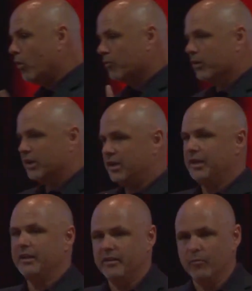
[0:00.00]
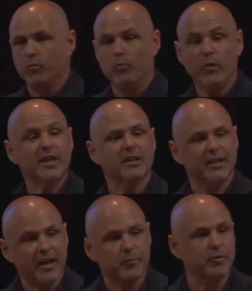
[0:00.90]
when we're going to need them. We
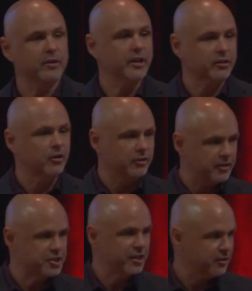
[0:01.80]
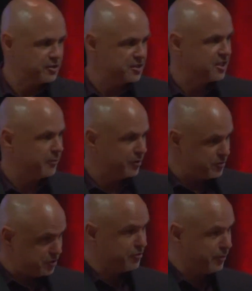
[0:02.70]
cannot predict all of the challenges coming.
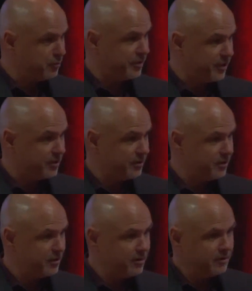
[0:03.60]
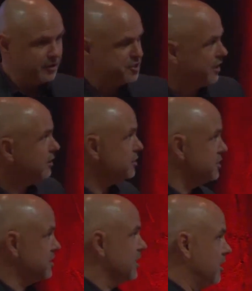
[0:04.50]
Would you agree with that? The
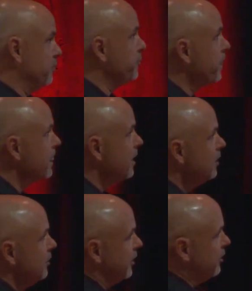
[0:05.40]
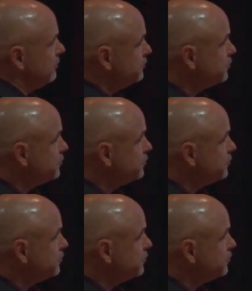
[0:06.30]
challenges come. Now,